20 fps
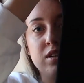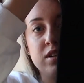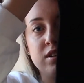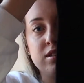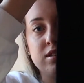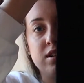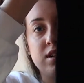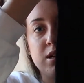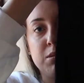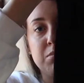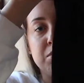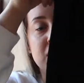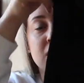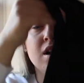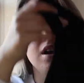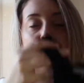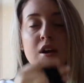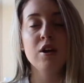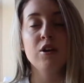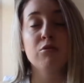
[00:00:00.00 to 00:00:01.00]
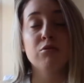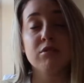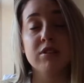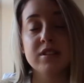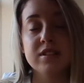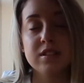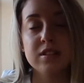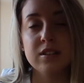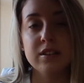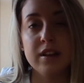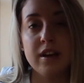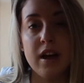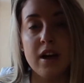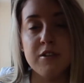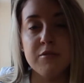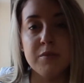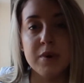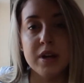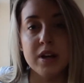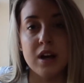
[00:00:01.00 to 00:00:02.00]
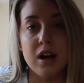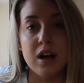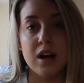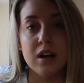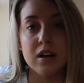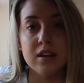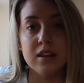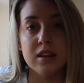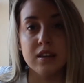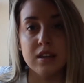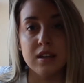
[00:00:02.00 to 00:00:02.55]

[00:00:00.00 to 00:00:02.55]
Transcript: tank top. Recently I've been on